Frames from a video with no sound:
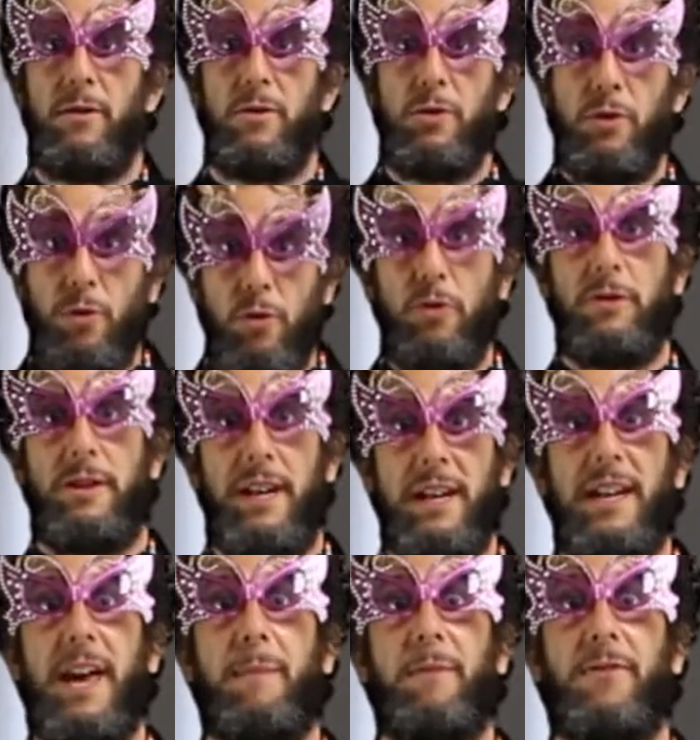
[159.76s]
do you
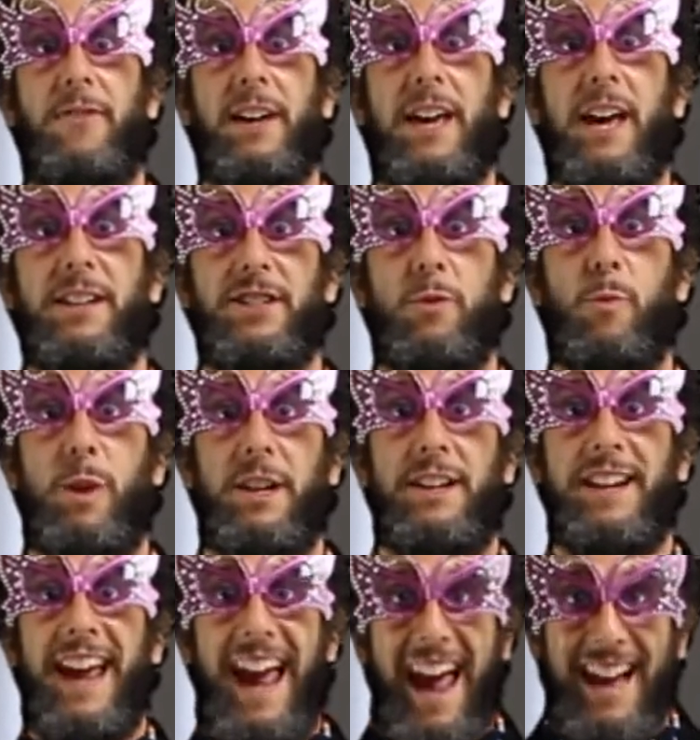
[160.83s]
think gamification will
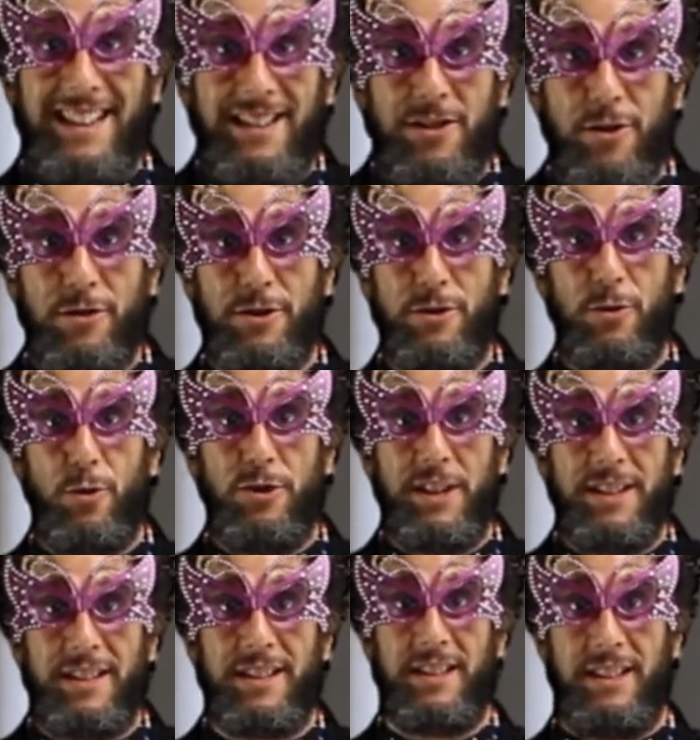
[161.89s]
enhance your
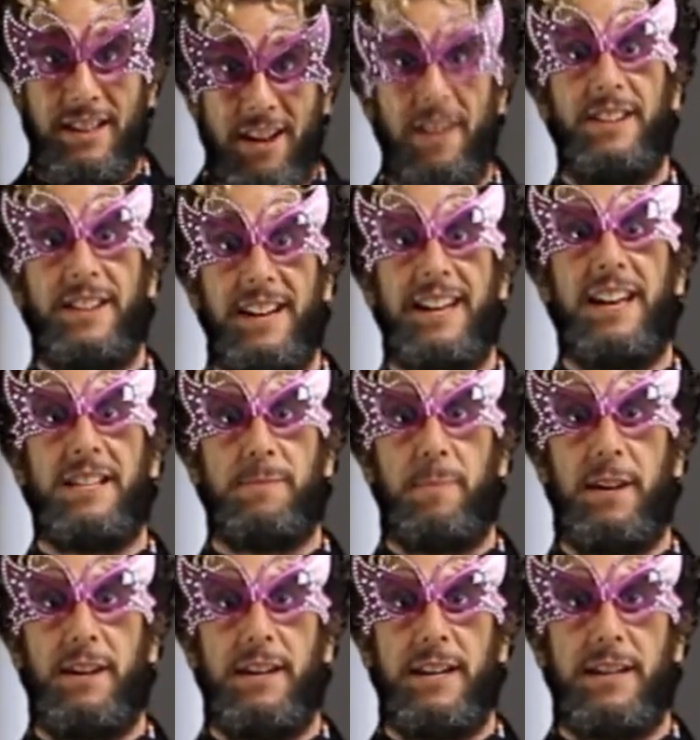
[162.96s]
students' learning
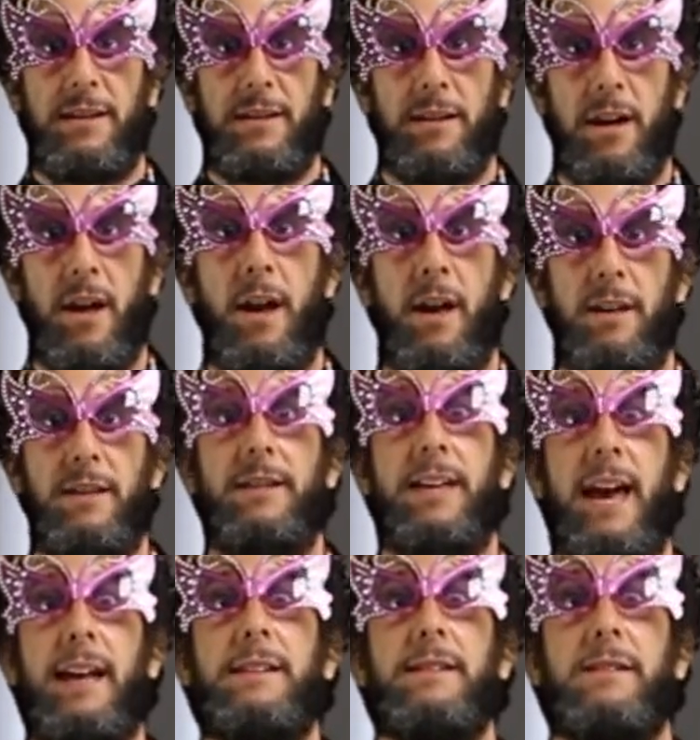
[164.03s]
experience?
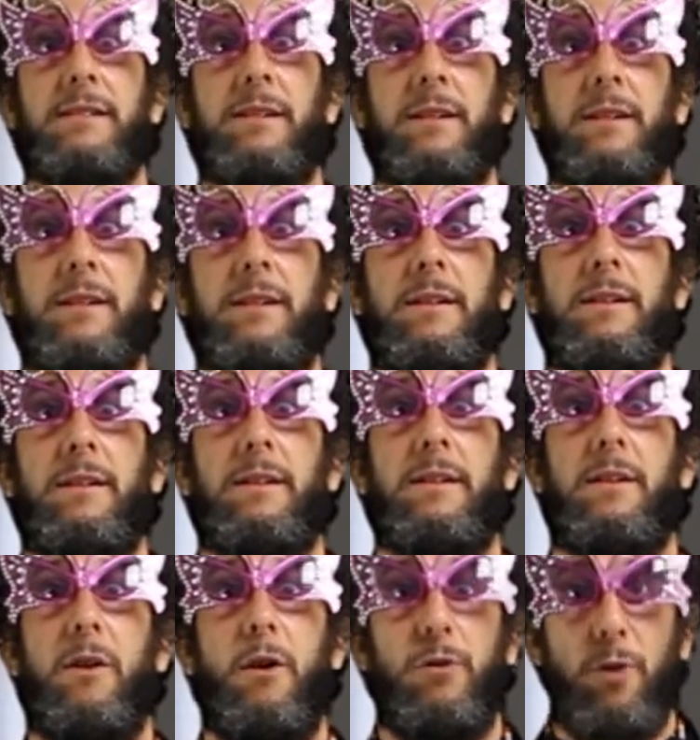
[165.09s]
Yes
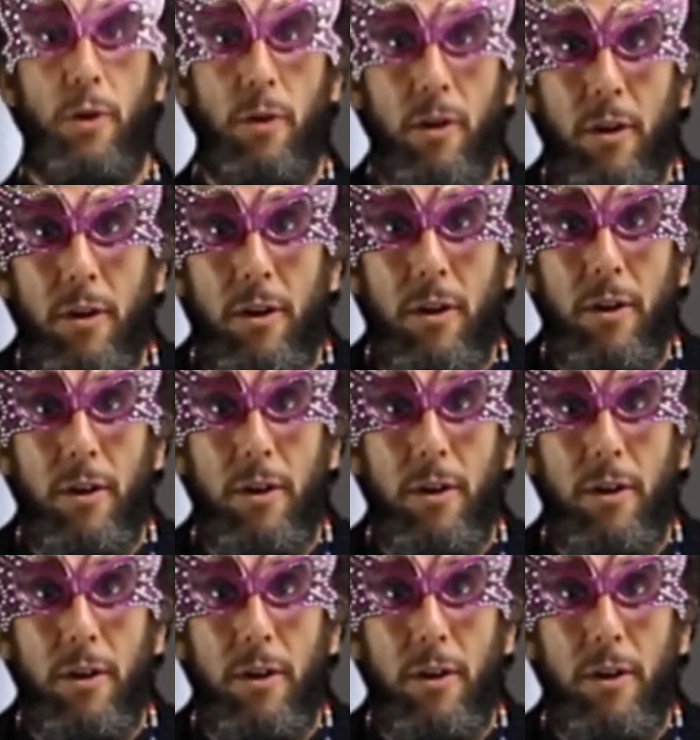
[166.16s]
or no?